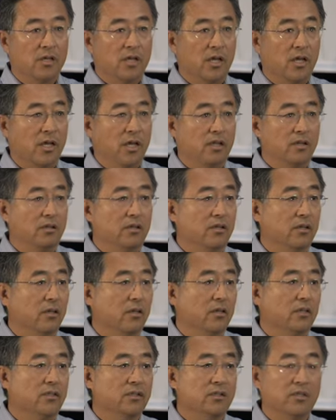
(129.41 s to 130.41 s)
And
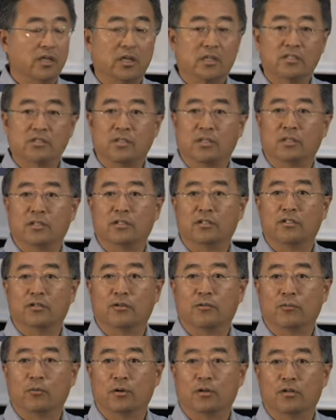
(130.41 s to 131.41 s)
in the data center
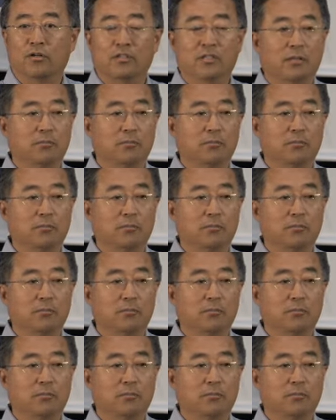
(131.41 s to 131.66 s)
world,